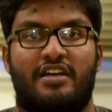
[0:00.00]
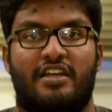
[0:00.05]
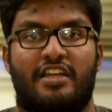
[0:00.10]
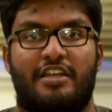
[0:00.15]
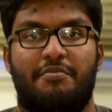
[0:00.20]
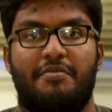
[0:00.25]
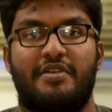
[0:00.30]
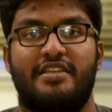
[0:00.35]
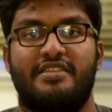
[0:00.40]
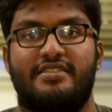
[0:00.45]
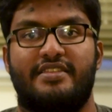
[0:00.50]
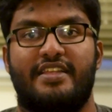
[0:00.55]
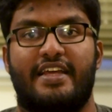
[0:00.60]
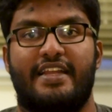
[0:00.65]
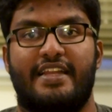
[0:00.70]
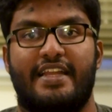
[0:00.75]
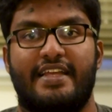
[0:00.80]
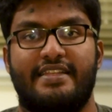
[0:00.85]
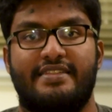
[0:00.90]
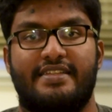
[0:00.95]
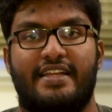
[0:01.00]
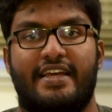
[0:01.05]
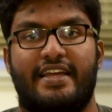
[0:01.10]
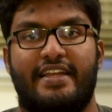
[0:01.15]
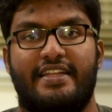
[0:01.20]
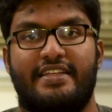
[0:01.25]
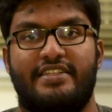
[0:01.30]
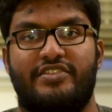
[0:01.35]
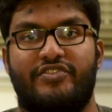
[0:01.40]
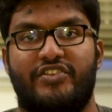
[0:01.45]
it means that less
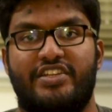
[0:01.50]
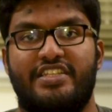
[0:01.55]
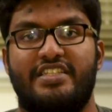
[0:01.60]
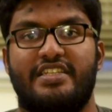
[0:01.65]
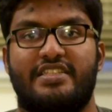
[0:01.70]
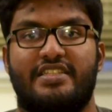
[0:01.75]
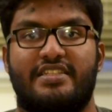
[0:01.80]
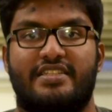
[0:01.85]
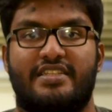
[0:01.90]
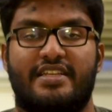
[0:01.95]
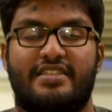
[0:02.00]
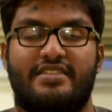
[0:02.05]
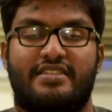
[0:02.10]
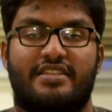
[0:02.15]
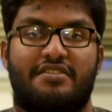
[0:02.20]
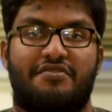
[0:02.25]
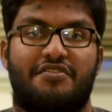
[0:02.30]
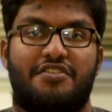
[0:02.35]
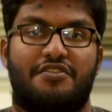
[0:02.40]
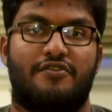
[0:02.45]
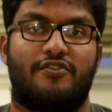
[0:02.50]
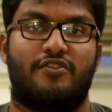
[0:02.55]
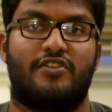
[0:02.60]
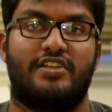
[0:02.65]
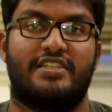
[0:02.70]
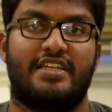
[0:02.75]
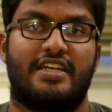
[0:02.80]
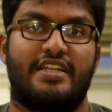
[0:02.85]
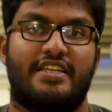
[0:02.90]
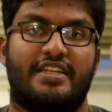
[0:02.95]
light is reaching the sensor, which will
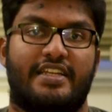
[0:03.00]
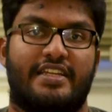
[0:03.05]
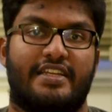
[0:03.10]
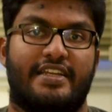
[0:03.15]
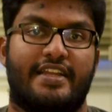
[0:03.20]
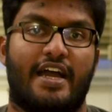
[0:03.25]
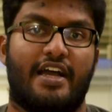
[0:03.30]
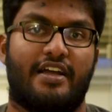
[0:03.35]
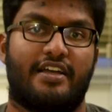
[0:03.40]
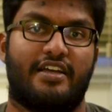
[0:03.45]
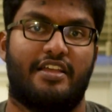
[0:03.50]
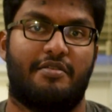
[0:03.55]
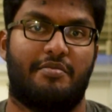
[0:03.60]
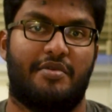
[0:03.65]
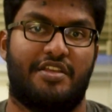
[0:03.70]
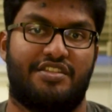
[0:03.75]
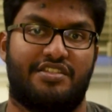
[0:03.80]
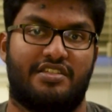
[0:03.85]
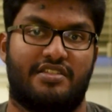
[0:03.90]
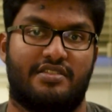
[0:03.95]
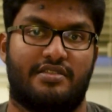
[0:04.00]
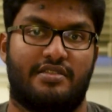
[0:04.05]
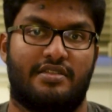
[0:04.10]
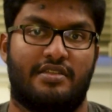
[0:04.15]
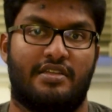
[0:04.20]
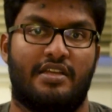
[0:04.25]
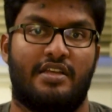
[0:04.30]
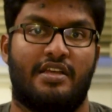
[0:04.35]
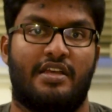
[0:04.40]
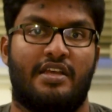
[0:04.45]
result in darker images.
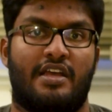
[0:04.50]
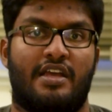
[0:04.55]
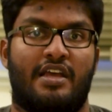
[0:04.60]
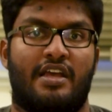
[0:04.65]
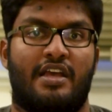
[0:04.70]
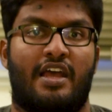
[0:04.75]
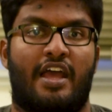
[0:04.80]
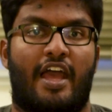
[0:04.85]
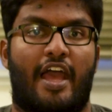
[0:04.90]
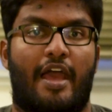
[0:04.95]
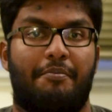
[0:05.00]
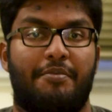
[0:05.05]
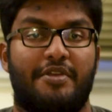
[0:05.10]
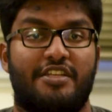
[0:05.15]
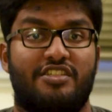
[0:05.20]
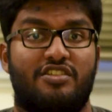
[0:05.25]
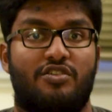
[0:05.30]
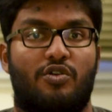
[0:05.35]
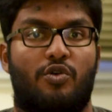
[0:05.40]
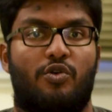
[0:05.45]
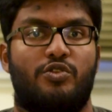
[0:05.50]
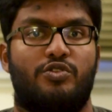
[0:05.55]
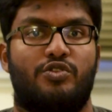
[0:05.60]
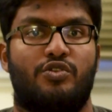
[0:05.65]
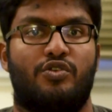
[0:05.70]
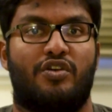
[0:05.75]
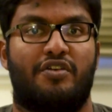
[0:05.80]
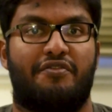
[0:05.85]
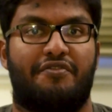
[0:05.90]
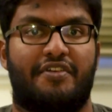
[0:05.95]
Aperture
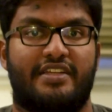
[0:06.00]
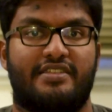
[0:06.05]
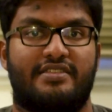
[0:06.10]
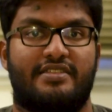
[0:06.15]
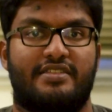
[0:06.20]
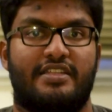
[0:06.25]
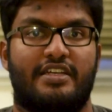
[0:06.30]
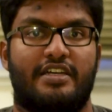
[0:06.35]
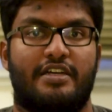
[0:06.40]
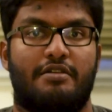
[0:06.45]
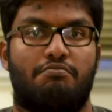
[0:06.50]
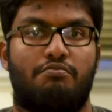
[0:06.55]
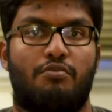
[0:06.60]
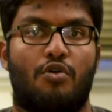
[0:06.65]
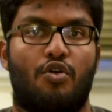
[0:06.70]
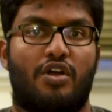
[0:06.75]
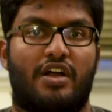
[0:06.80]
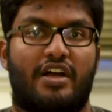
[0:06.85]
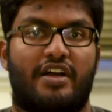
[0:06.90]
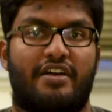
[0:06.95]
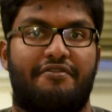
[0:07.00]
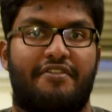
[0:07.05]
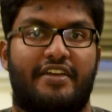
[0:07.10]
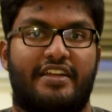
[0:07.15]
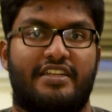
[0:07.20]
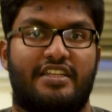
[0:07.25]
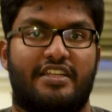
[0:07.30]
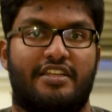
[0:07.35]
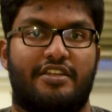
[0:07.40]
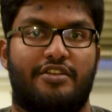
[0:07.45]
also affects the bokeh
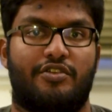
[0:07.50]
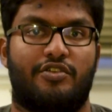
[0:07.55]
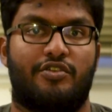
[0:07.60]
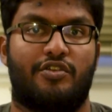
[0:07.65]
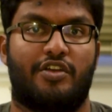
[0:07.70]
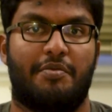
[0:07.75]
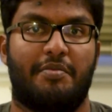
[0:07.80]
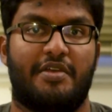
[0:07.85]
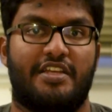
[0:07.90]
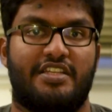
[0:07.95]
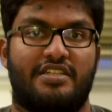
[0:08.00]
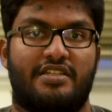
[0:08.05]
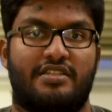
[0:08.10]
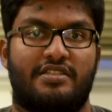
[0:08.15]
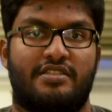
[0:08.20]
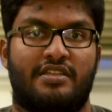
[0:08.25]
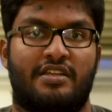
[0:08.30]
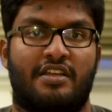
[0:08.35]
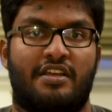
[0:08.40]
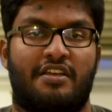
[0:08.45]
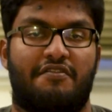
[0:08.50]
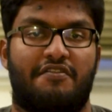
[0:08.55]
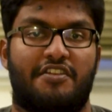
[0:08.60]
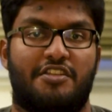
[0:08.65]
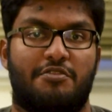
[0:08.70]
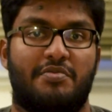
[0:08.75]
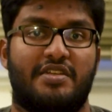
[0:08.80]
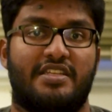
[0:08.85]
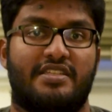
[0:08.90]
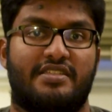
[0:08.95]
effect in your image,
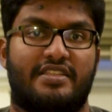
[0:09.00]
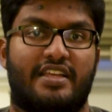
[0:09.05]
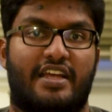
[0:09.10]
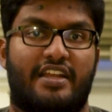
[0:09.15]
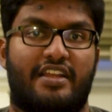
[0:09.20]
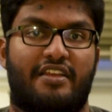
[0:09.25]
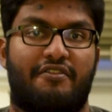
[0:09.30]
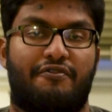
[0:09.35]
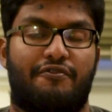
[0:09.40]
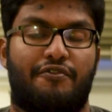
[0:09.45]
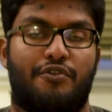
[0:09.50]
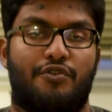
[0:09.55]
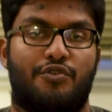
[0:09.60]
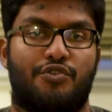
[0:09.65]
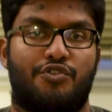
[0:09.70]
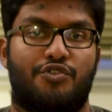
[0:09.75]
which means that if you